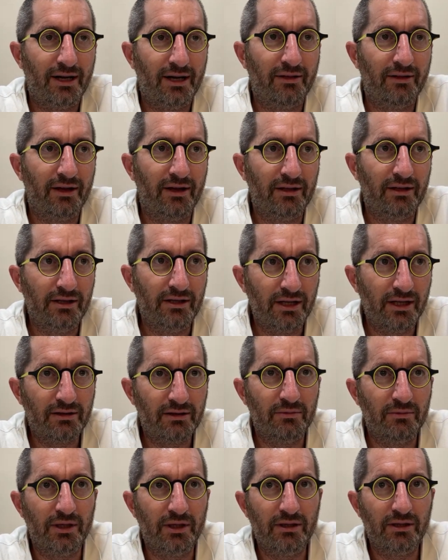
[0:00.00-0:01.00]
he
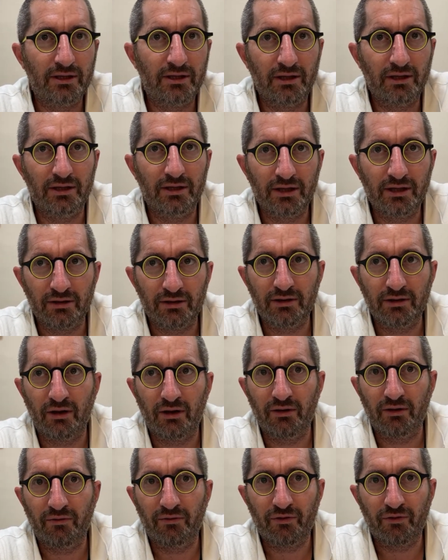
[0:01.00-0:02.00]
killed
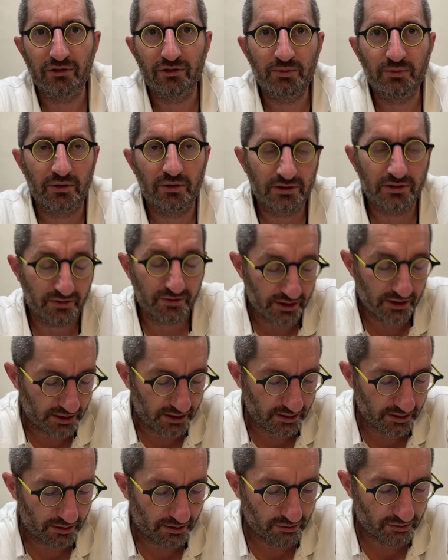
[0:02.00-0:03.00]
the firstborns
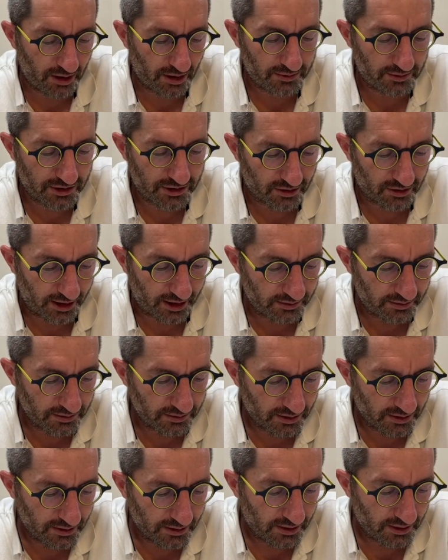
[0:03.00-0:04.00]
throughout Mitzrayim,
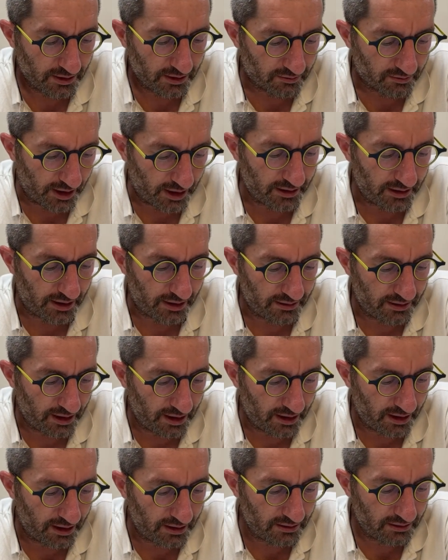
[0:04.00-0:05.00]
right? And
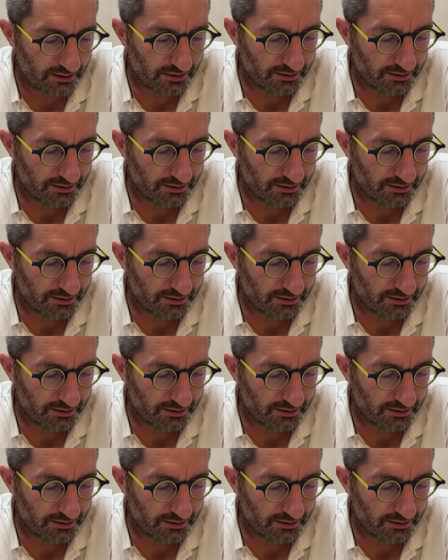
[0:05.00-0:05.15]
then